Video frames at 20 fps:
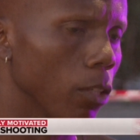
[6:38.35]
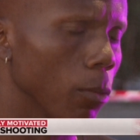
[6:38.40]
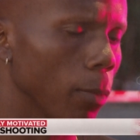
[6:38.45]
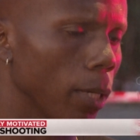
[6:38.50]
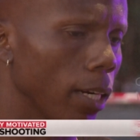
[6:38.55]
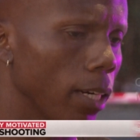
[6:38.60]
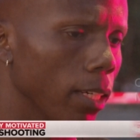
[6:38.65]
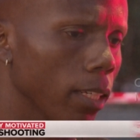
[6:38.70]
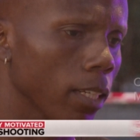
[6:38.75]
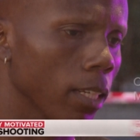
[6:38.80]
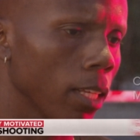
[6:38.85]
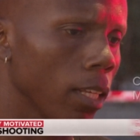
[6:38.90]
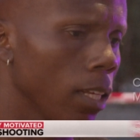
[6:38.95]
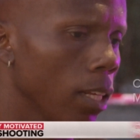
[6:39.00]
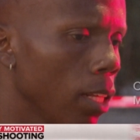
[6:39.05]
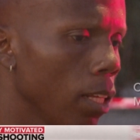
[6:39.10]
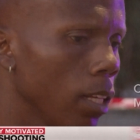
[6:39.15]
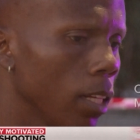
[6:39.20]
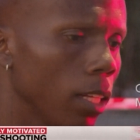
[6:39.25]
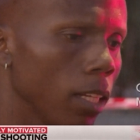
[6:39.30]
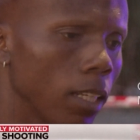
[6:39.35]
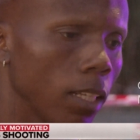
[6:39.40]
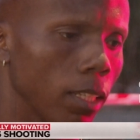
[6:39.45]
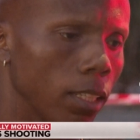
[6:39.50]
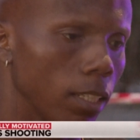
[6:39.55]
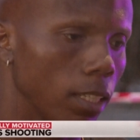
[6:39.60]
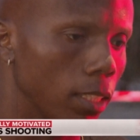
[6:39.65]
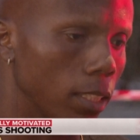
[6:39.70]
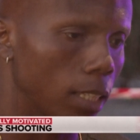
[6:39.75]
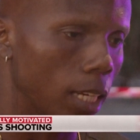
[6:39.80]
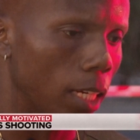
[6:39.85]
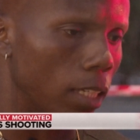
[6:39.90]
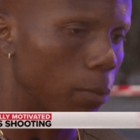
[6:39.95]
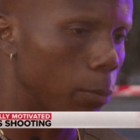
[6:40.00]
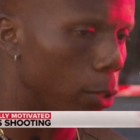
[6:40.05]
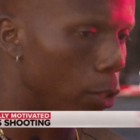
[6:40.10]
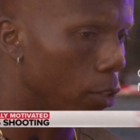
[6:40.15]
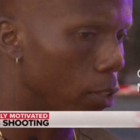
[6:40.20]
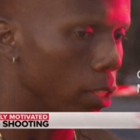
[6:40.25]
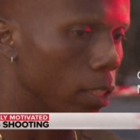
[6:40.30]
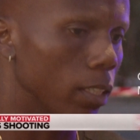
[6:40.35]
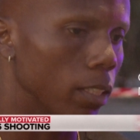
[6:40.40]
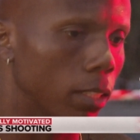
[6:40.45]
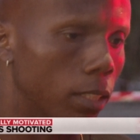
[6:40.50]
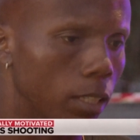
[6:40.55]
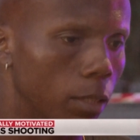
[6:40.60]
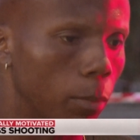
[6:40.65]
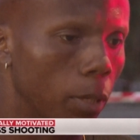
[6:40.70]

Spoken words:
You know, this is our community.